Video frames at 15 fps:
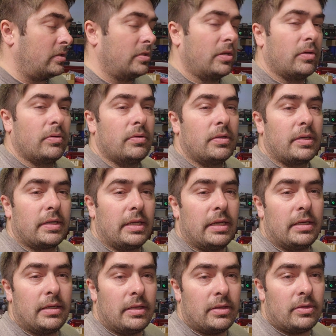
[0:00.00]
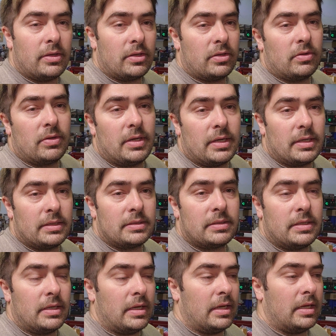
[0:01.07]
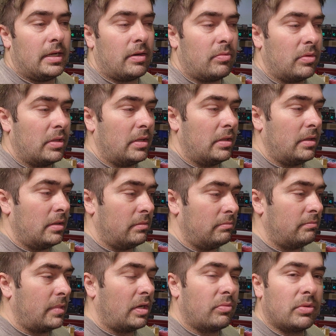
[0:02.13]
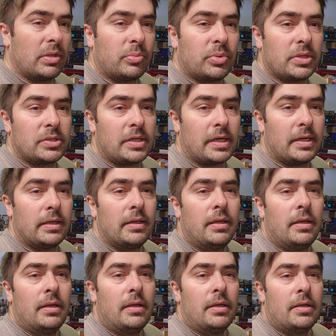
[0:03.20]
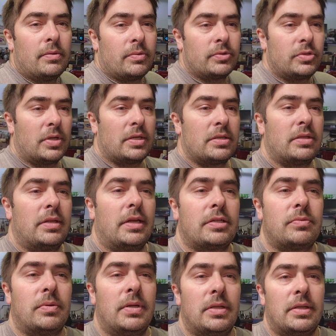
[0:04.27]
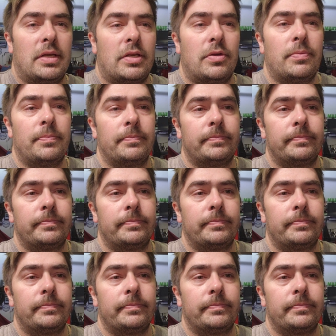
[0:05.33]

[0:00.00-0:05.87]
So again, thank you guys, and I really appreciate it. We'll see you guys on the next one. Thank you.